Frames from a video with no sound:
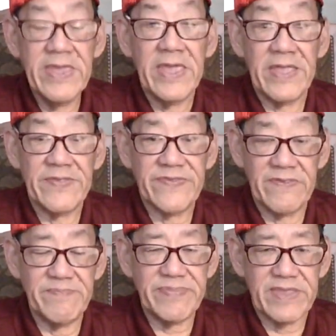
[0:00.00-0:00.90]
And
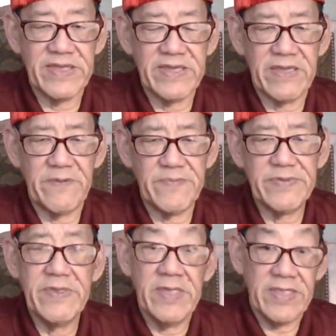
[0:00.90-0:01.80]

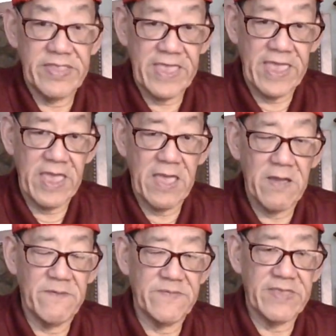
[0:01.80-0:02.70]
sometimes they
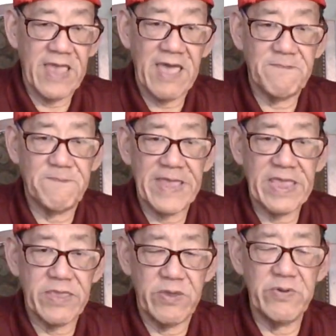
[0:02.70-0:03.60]
have
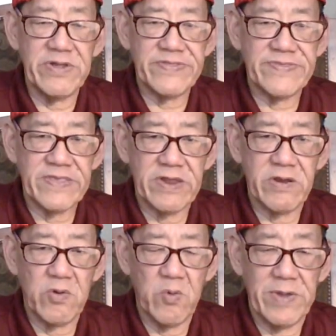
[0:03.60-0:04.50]
big units
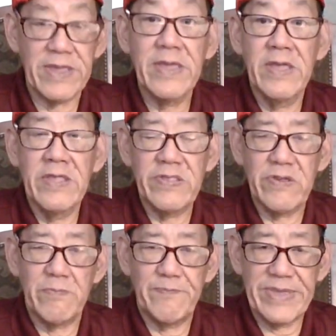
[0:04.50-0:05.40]
getting away.
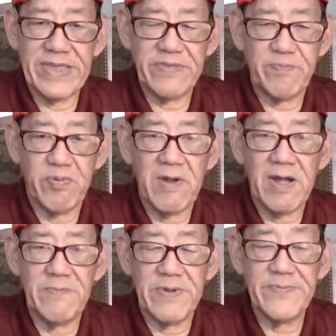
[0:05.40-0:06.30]
Their biggest
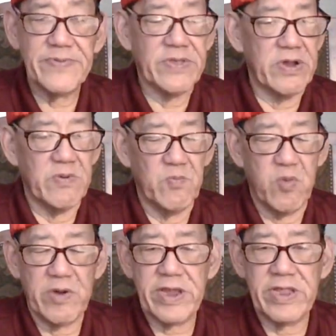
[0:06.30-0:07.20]
problems, they're
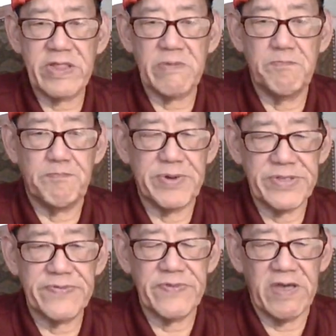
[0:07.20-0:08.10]
working their
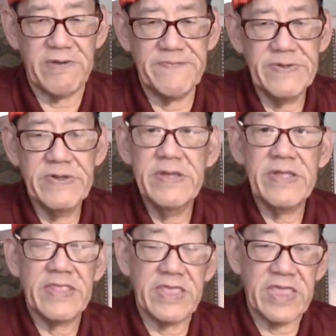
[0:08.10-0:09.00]
butts off
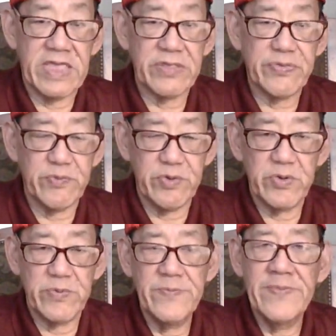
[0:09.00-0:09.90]
to get through,